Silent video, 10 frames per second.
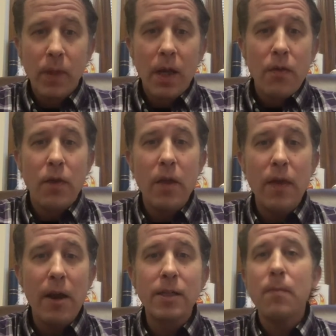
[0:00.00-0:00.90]
Then
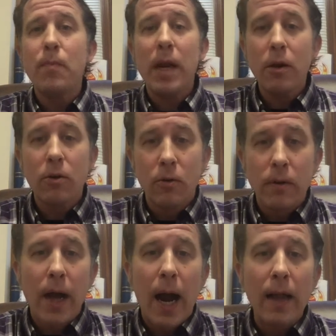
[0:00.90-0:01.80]
there's empirical
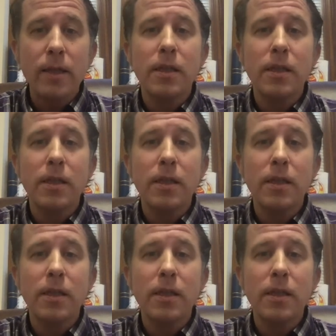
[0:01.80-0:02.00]
knowledge.